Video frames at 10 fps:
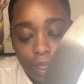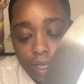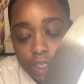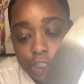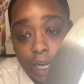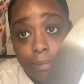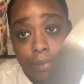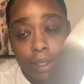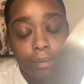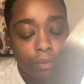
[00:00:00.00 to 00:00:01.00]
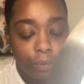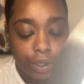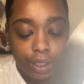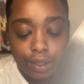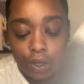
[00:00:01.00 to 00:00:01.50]
shape them
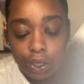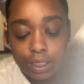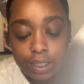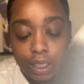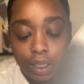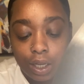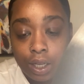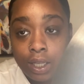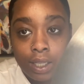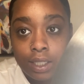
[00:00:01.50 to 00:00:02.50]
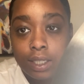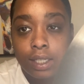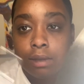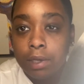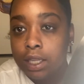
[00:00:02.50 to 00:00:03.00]
with your concealer. See,
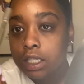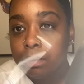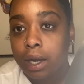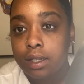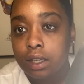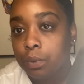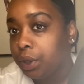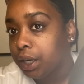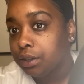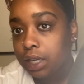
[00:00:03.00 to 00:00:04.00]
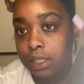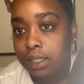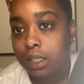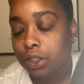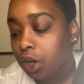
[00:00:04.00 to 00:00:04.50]
to me, these brows look weird. They just
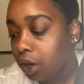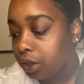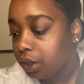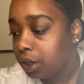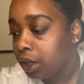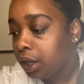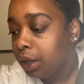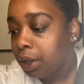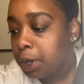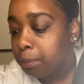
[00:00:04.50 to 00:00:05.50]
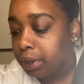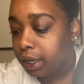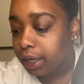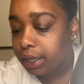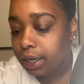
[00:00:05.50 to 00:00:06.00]
look darker,
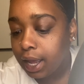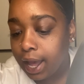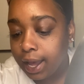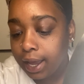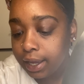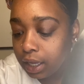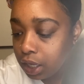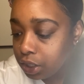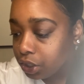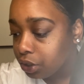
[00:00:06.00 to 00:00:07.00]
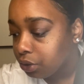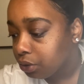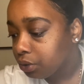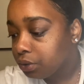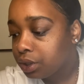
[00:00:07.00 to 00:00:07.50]
but I
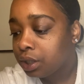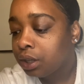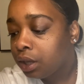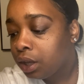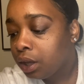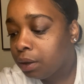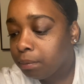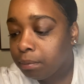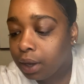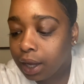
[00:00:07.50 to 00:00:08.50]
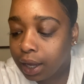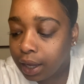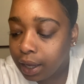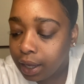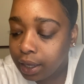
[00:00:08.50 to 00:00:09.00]
use
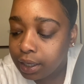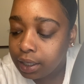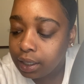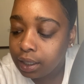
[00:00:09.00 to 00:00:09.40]
my